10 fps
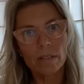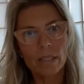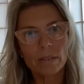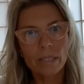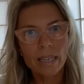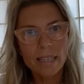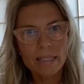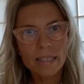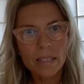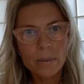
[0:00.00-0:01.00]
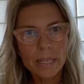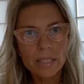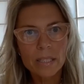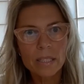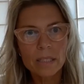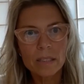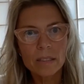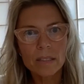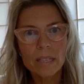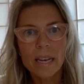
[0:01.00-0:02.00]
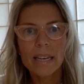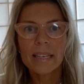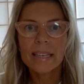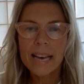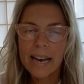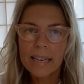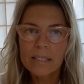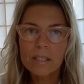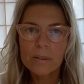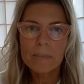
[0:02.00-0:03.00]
Anyone has any questions? Yeah, so the